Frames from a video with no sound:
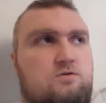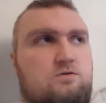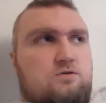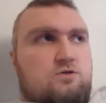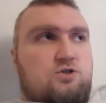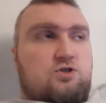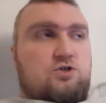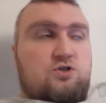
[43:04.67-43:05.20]

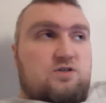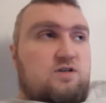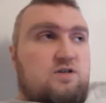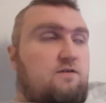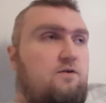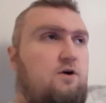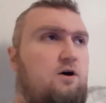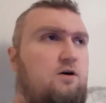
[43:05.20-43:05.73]
shouldn't
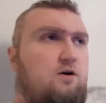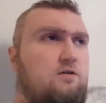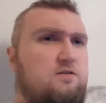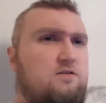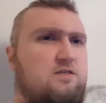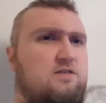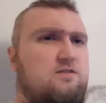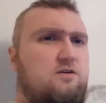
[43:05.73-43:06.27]
all
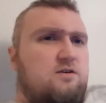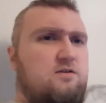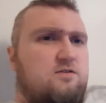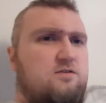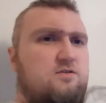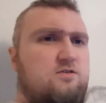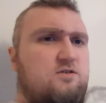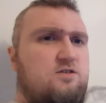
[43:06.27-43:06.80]
these
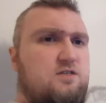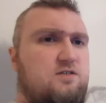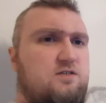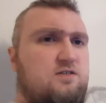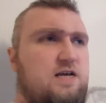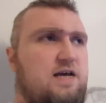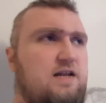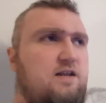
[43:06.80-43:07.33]
alters
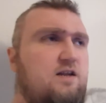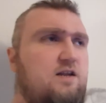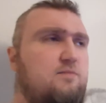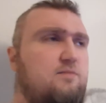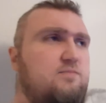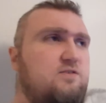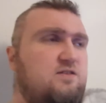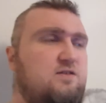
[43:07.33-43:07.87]
just ended
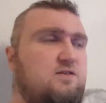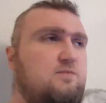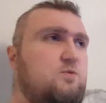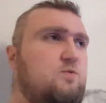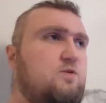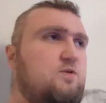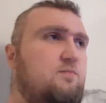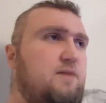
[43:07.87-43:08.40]
up
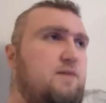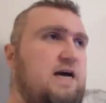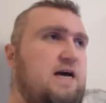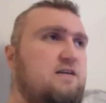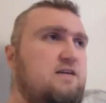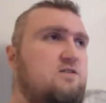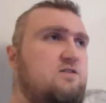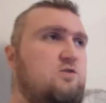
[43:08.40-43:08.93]
sleeping with
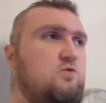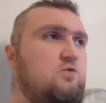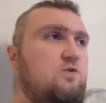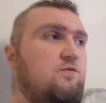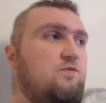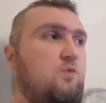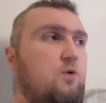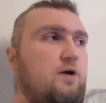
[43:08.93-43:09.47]
Max to
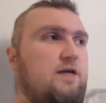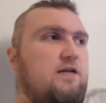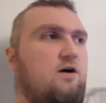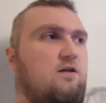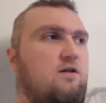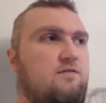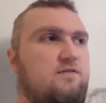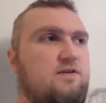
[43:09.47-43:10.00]
avoid
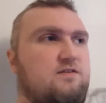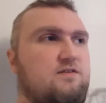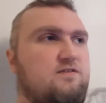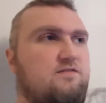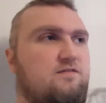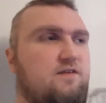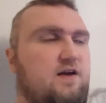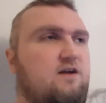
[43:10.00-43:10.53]
all of these
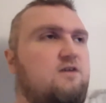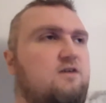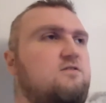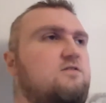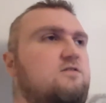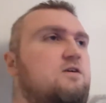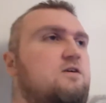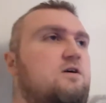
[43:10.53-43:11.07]
affairs?